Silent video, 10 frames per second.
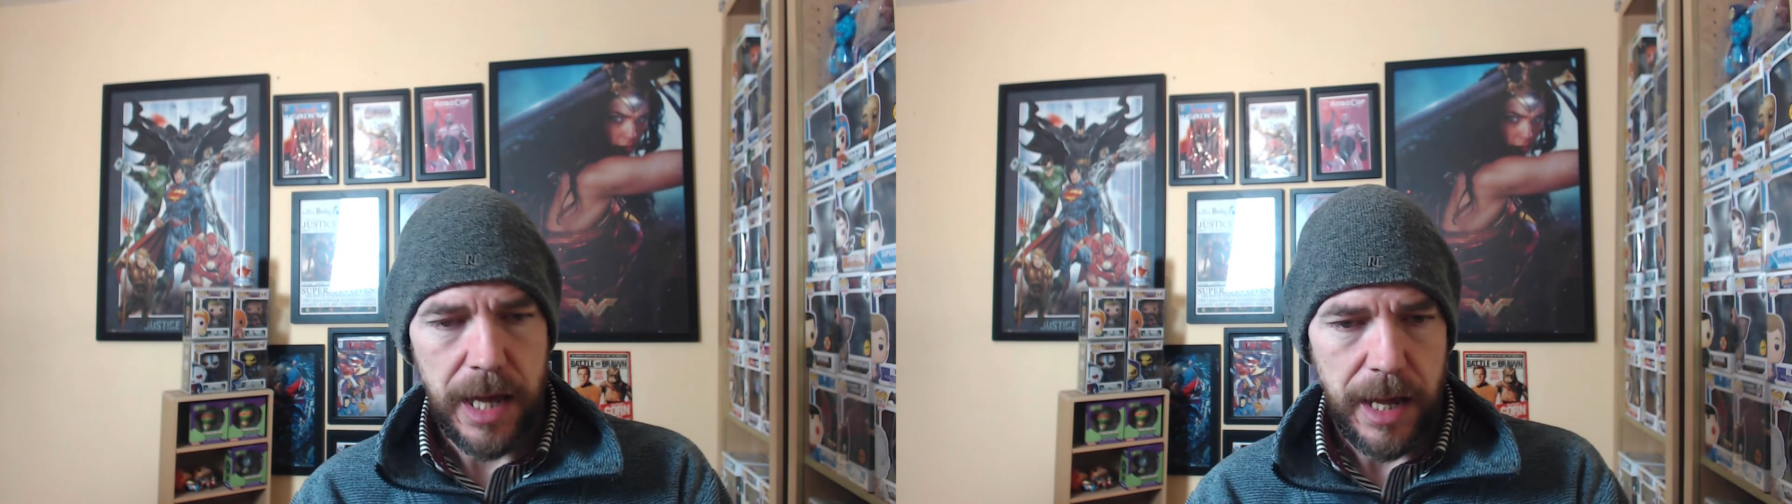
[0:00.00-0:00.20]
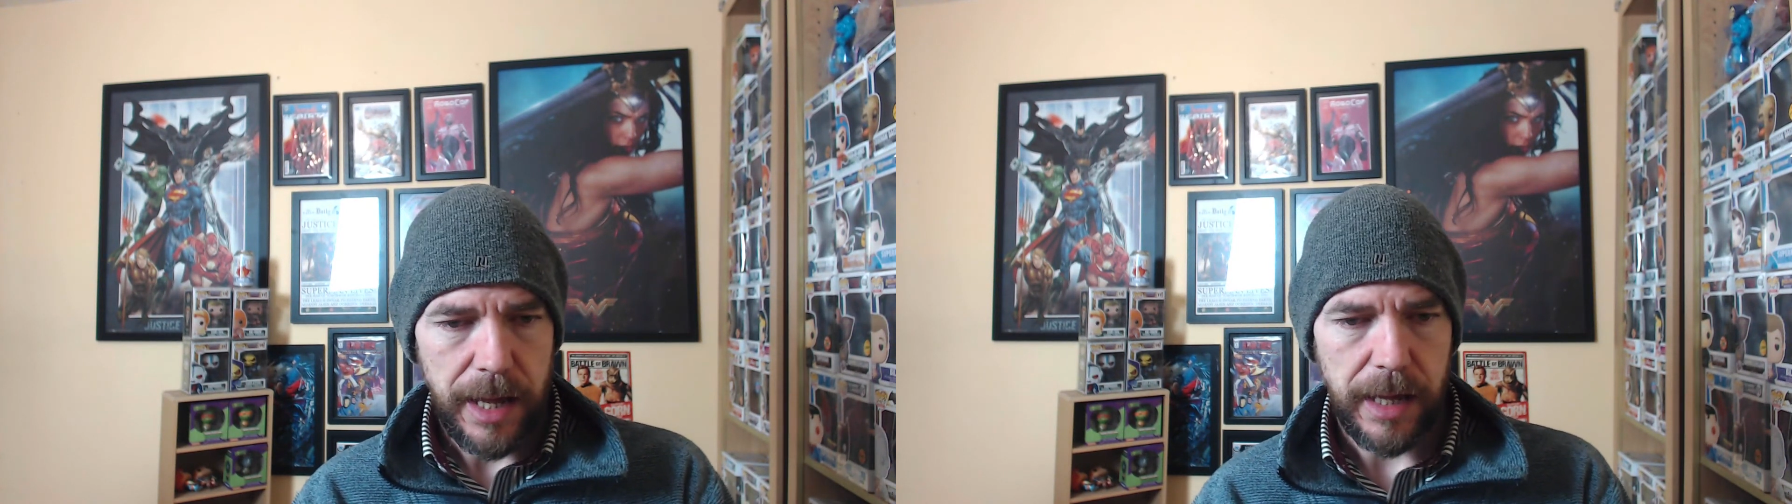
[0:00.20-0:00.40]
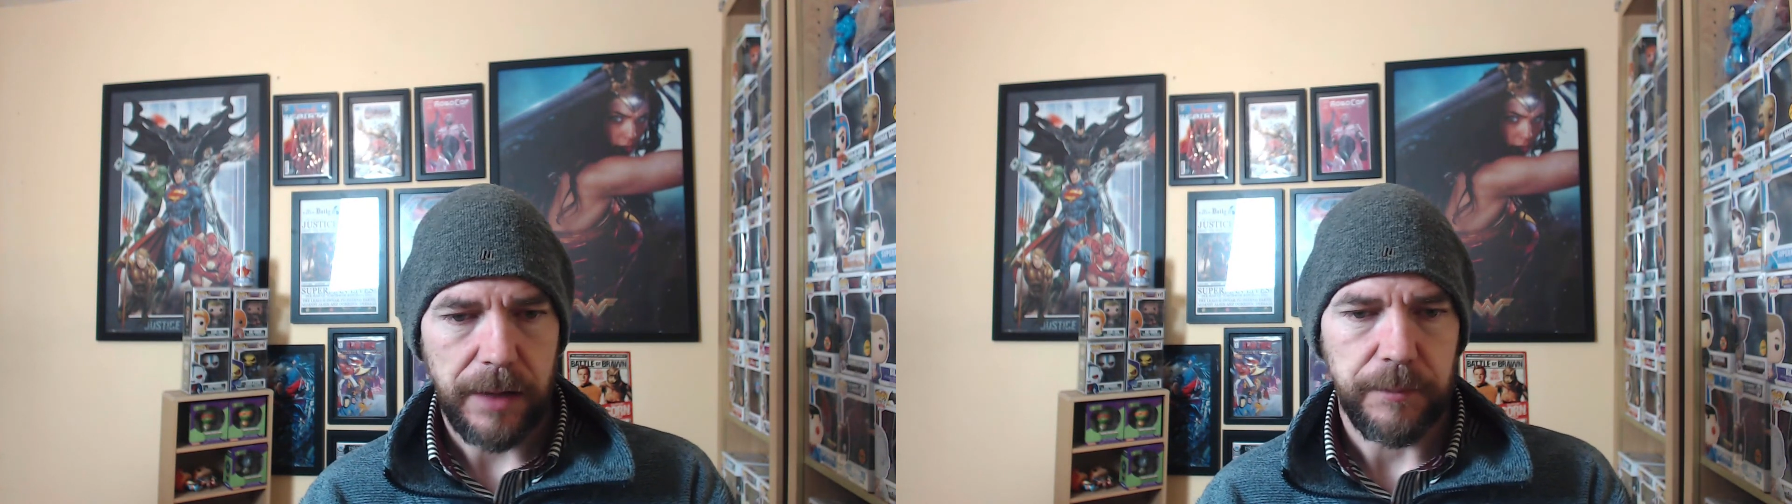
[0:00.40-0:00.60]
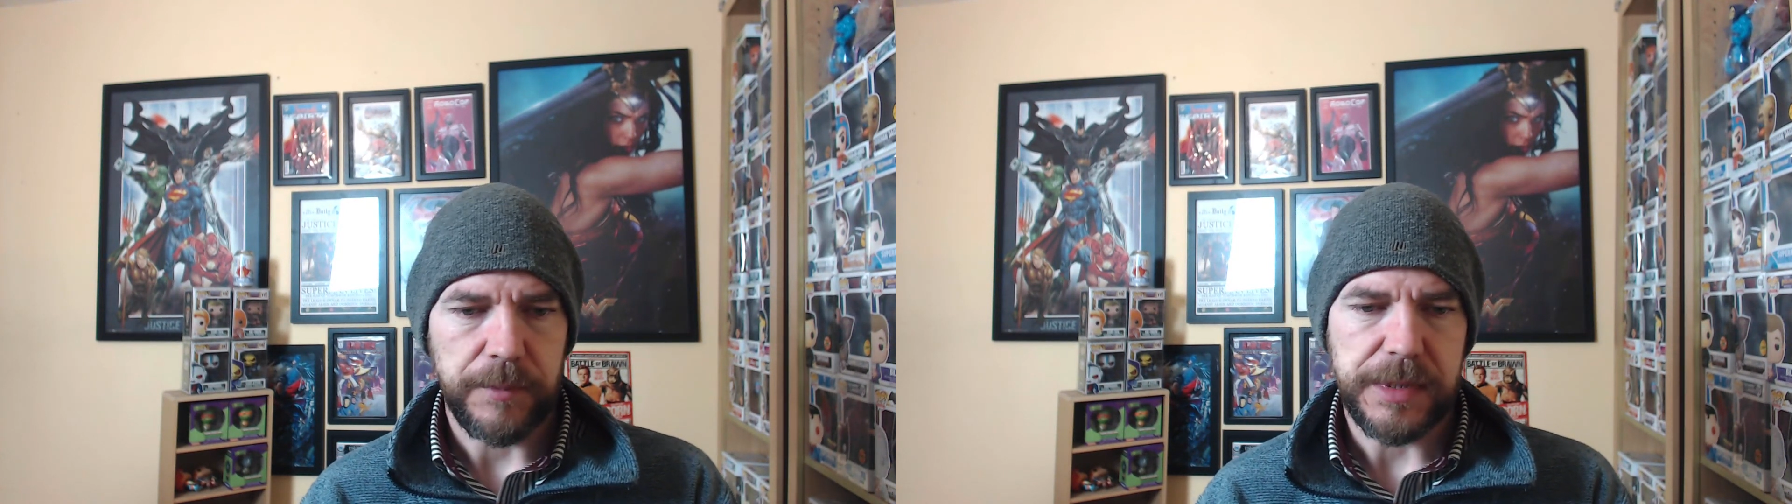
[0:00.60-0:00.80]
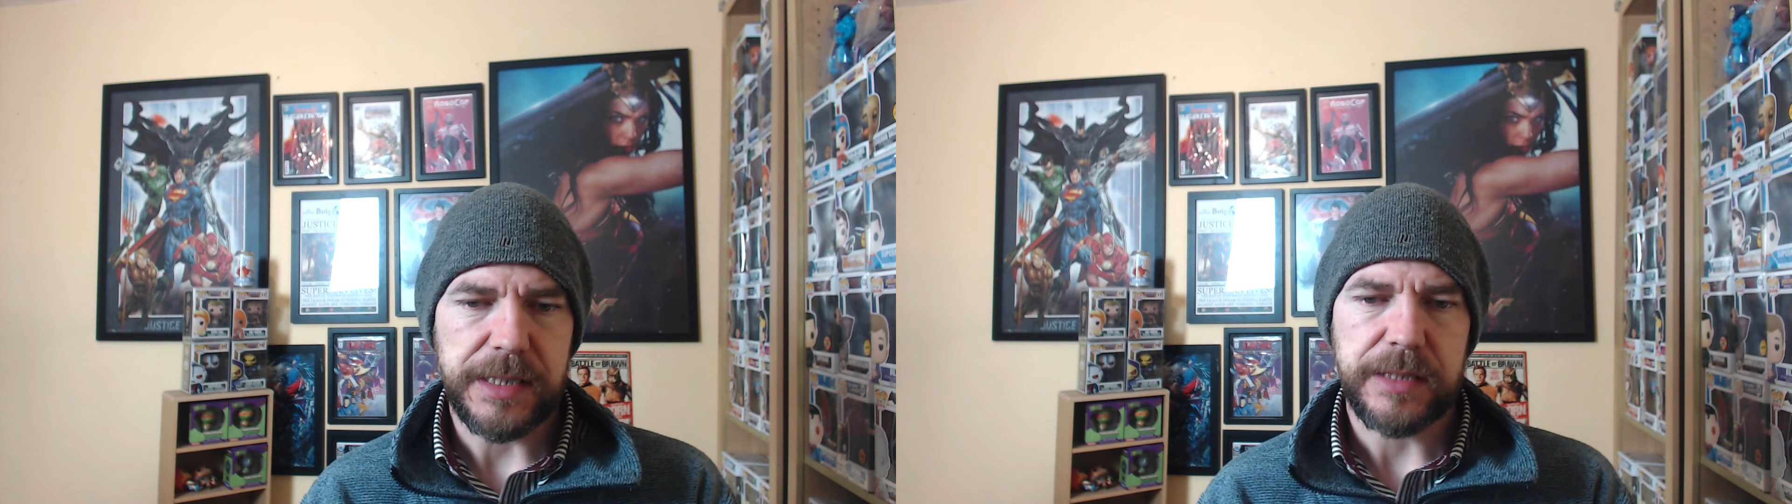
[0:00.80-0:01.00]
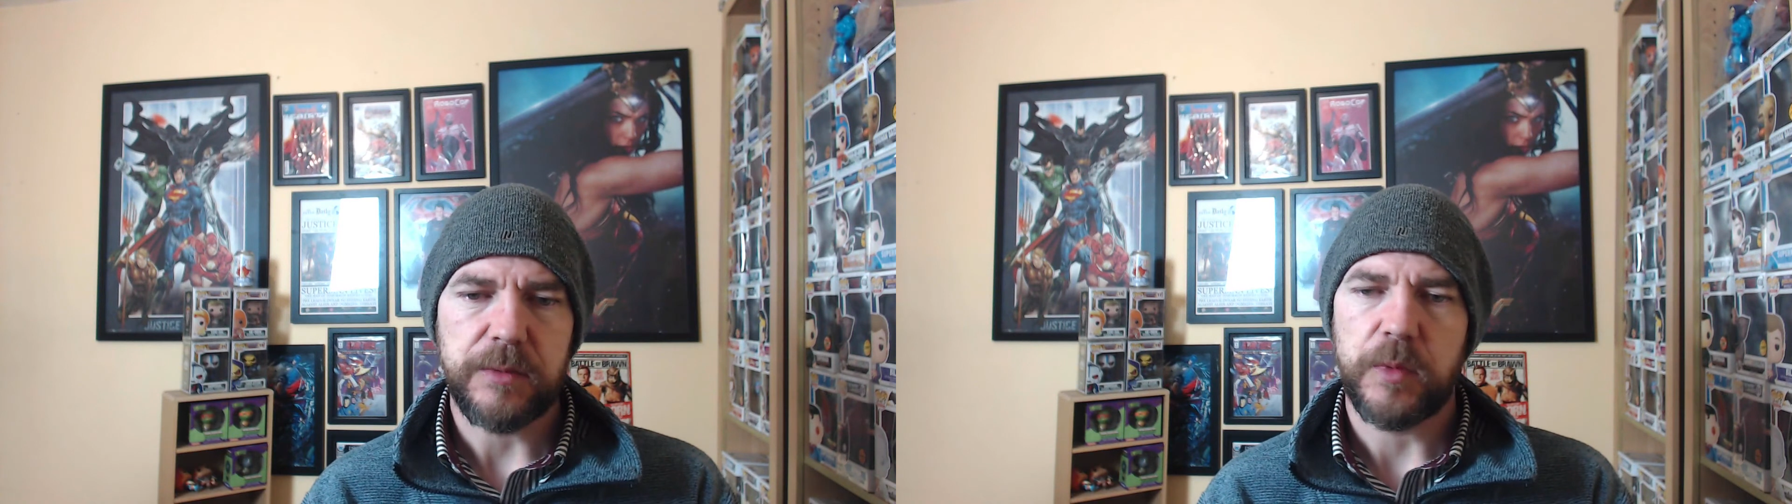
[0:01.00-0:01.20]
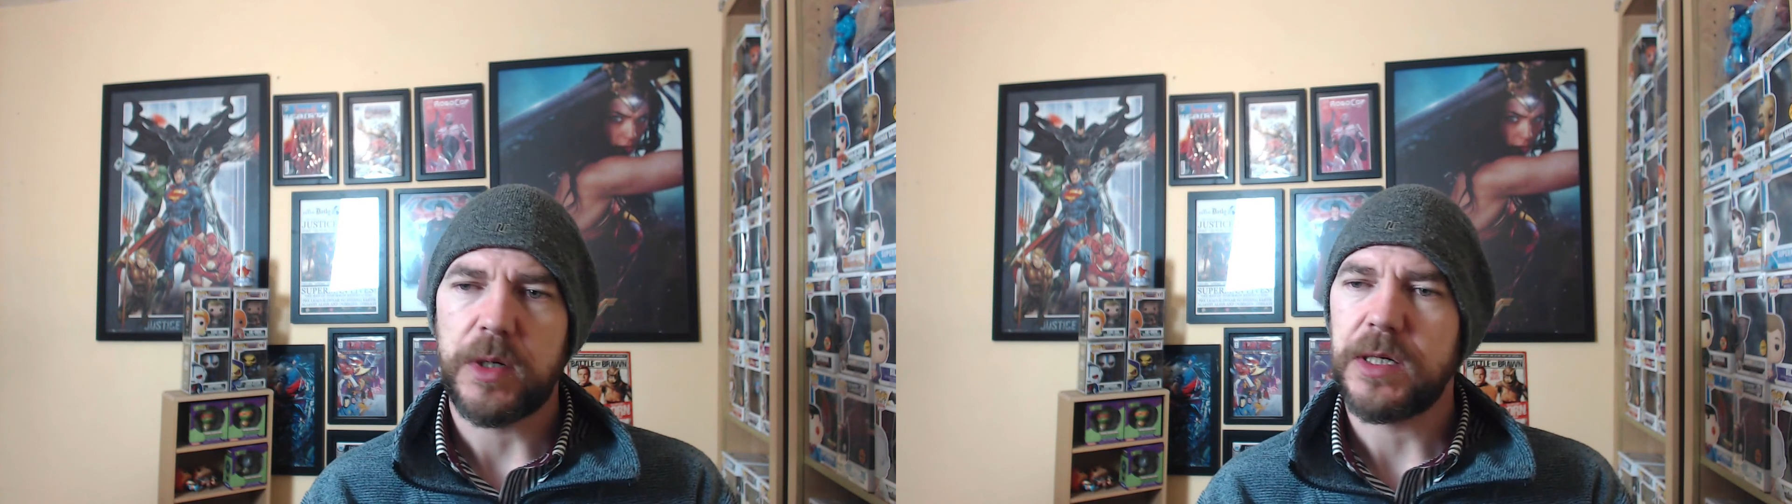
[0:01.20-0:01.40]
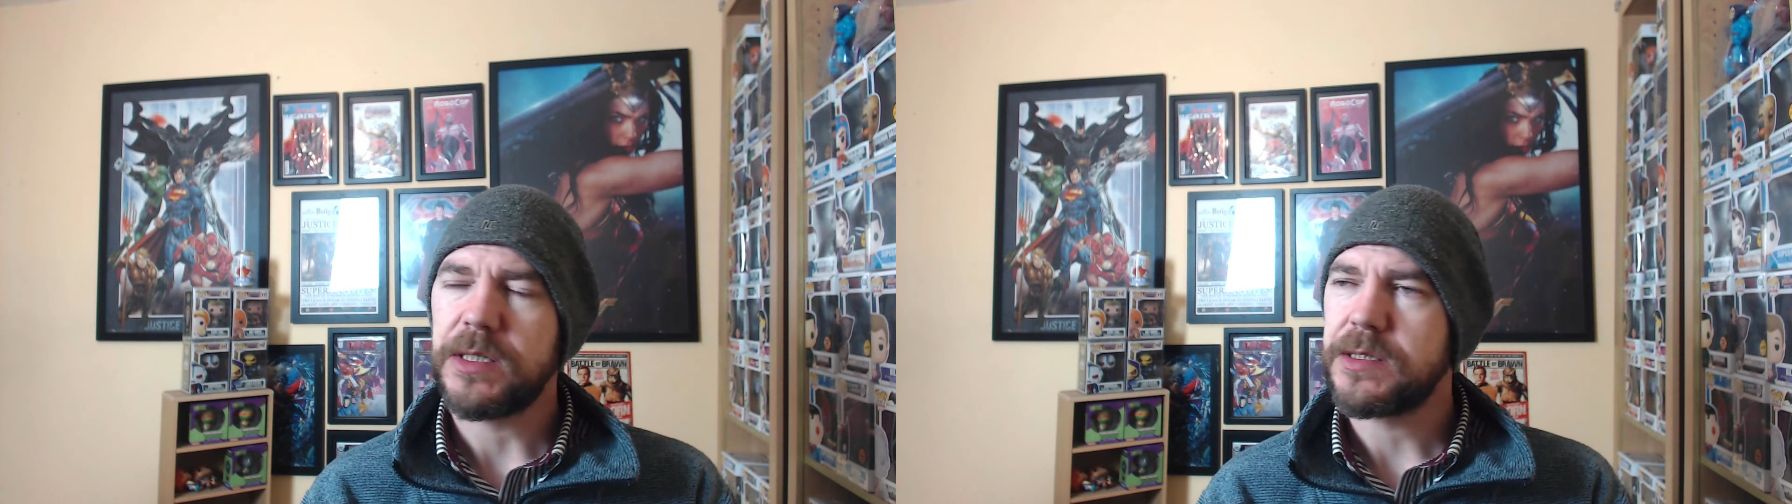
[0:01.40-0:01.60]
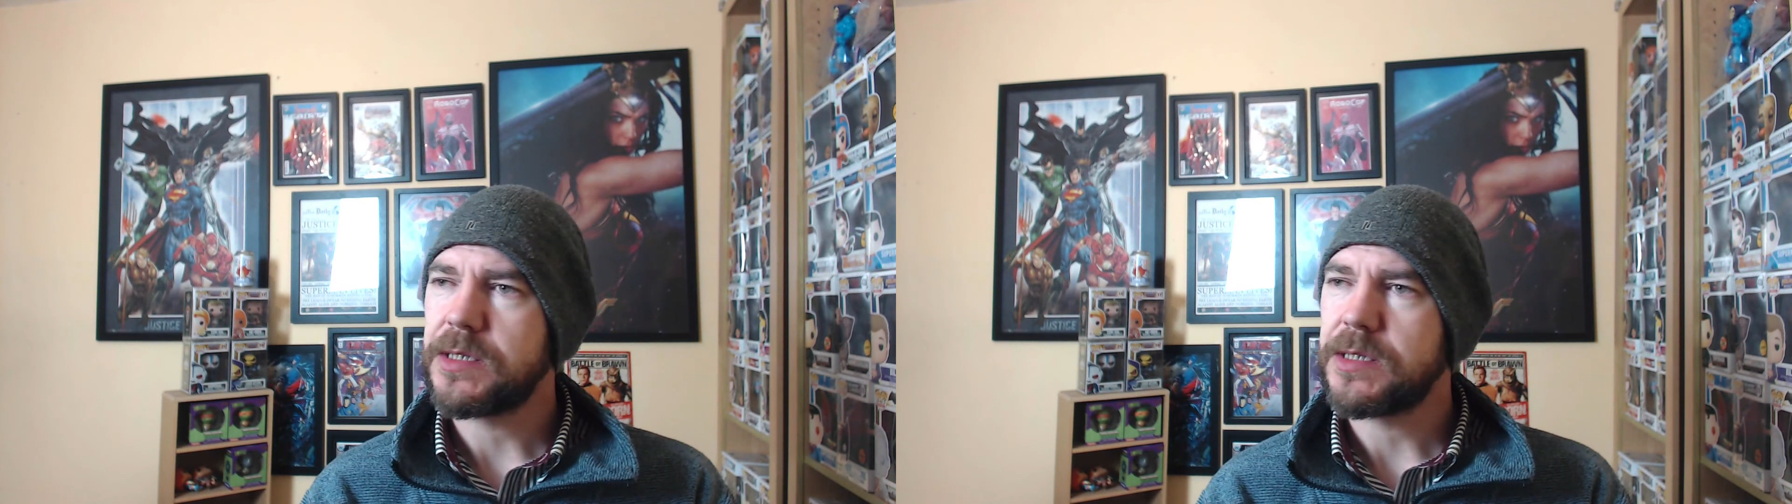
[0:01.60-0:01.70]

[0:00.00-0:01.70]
Me was